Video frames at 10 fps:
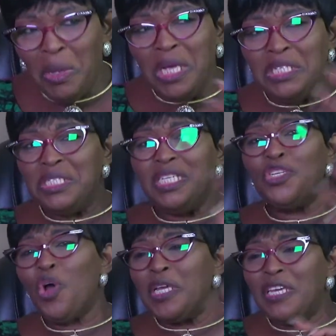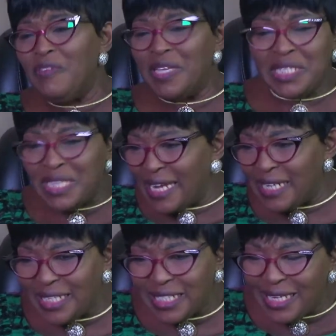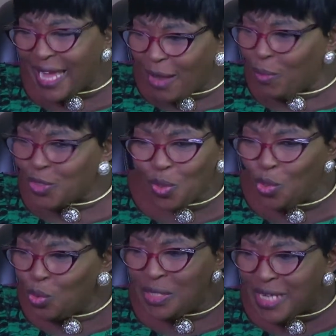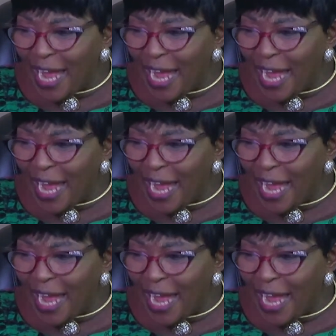she did not give a sign that the guy was going to die,